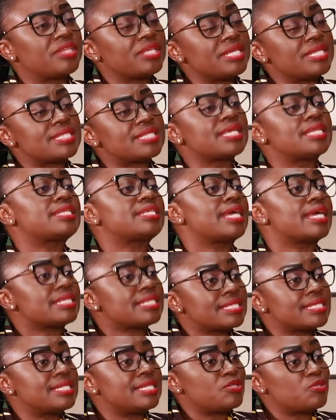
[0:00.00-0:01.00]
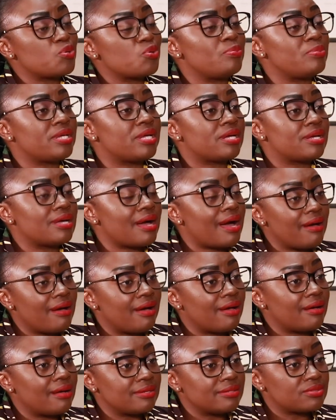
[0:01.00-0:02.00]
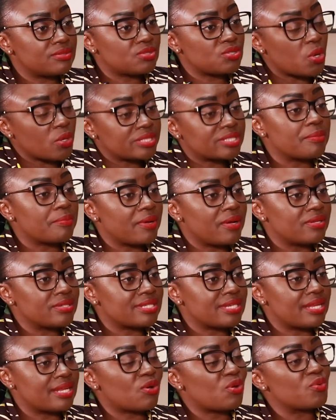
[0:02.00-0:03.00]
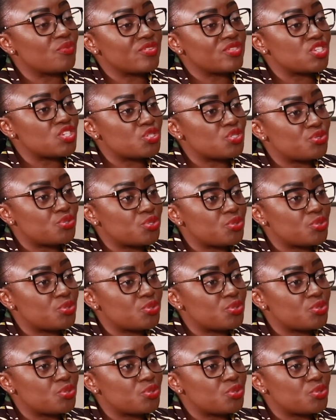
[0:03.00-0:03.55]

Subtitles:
things that, yes, need to be talked about and Absolutely. A conversation